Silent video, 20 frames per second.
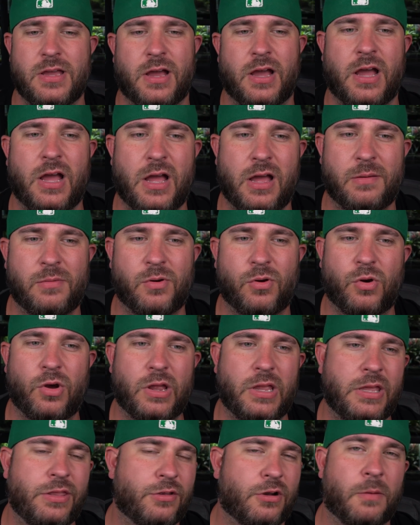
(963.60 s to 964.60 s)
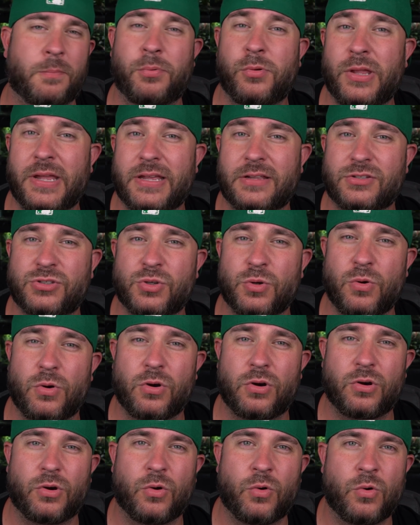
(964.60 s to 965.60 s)
Um, either a plant
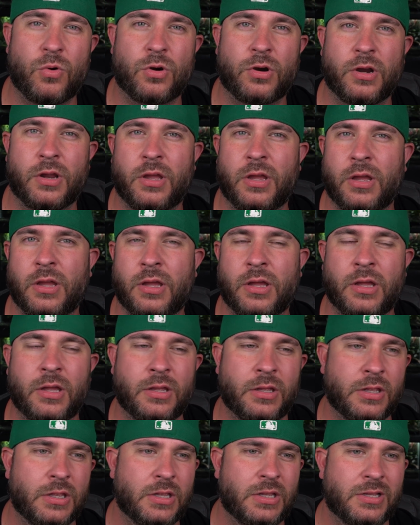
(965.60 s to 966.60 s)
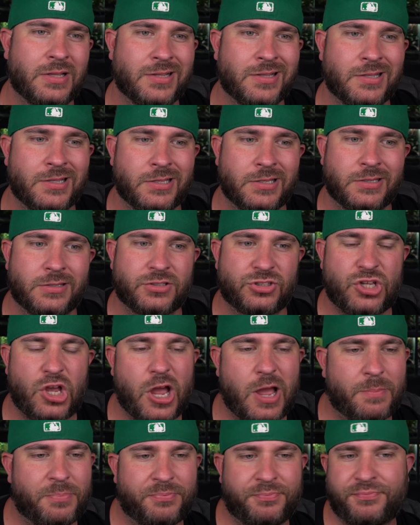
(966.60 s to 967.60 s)
tour or a uh,
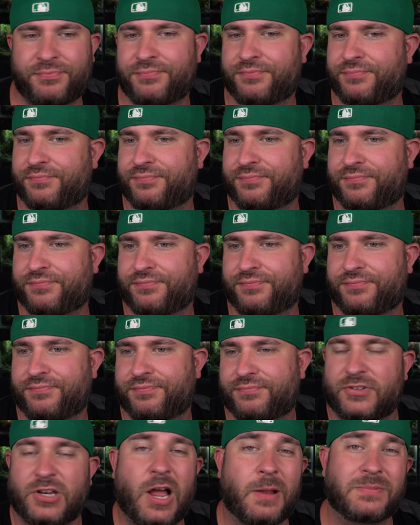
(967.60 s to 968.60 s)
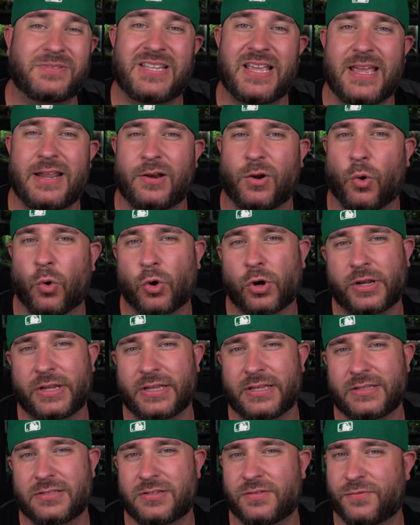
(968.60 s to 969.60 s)
top top 10
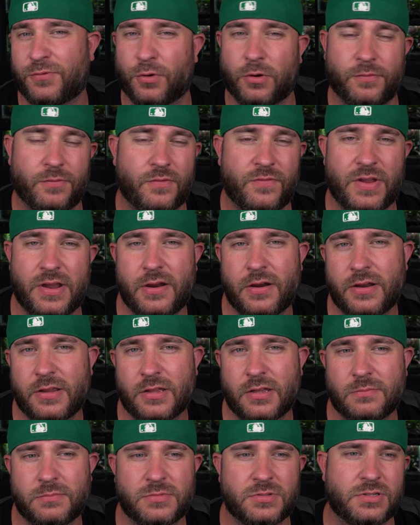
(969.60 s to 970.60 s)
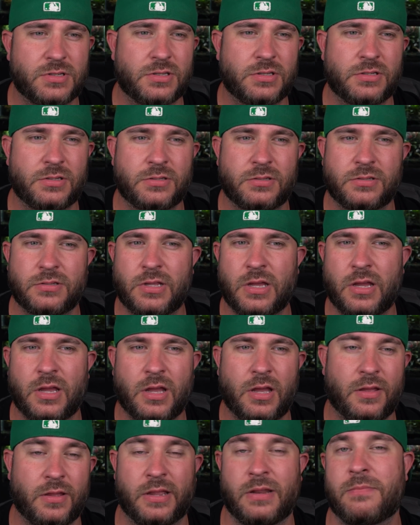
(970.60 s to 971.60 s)
orchids for vivariums and
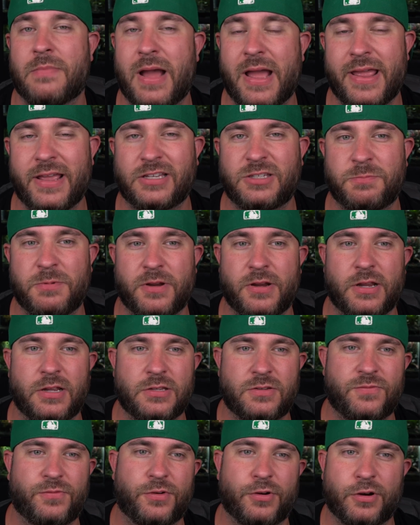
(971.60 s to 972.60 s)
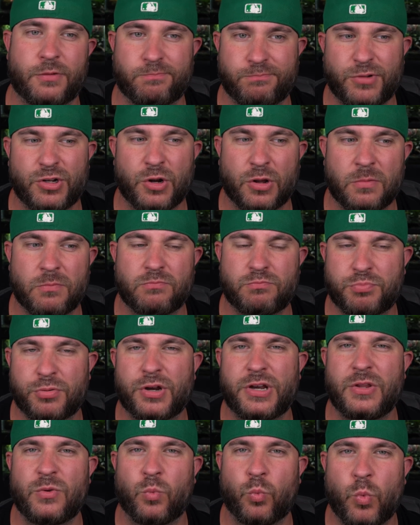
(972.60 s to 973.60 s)
uh, in my experience for, you know,
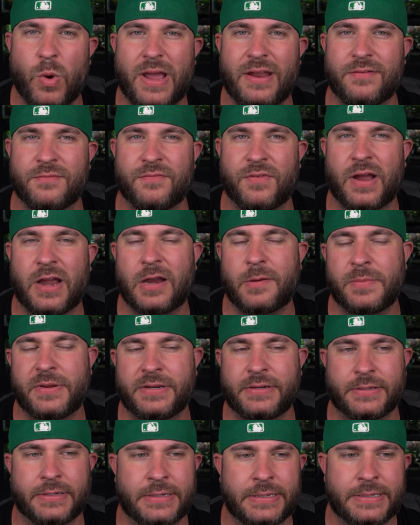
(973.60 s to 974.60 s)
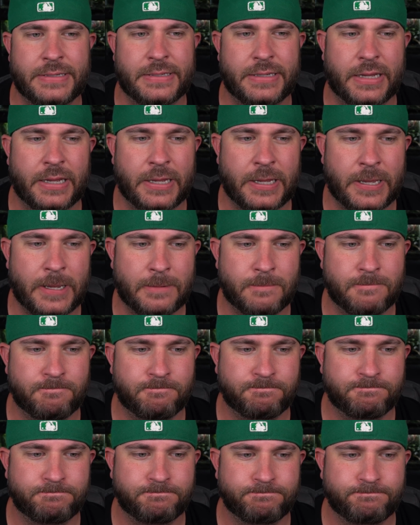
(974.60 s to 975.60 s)
pretty wet environment.
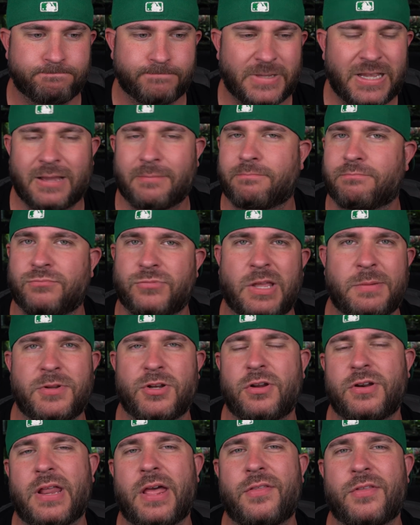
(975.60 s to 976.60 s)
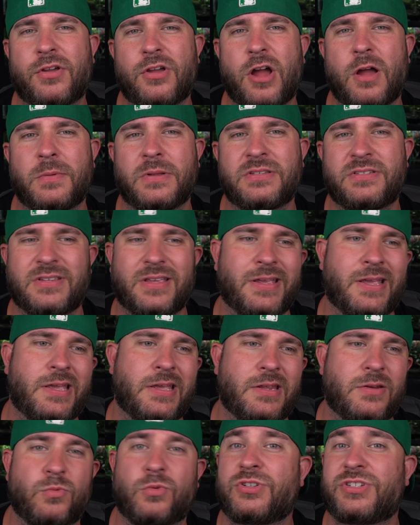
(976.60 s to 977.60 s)
Um, yeah, let me know down in the comments
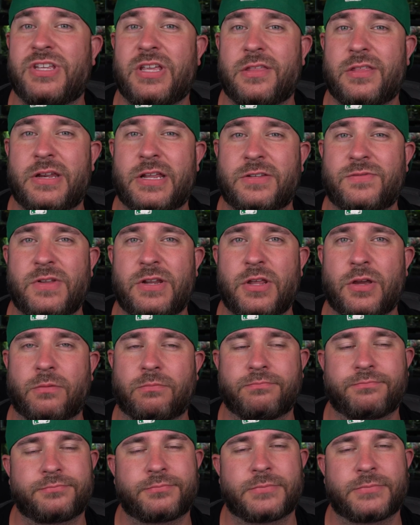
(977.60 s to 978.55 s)
and we'll see you on the next video.